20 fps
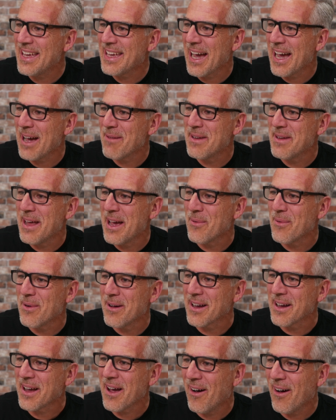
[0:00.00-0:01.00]
Ecamm
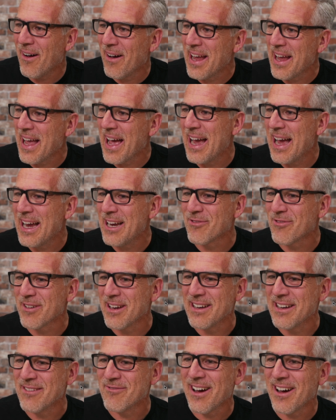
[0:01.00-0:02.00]
Network, hi
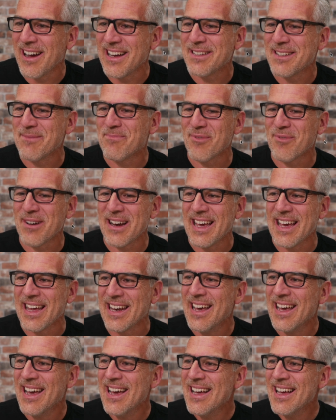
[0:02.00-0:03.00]
Adrian. Right, brilliant.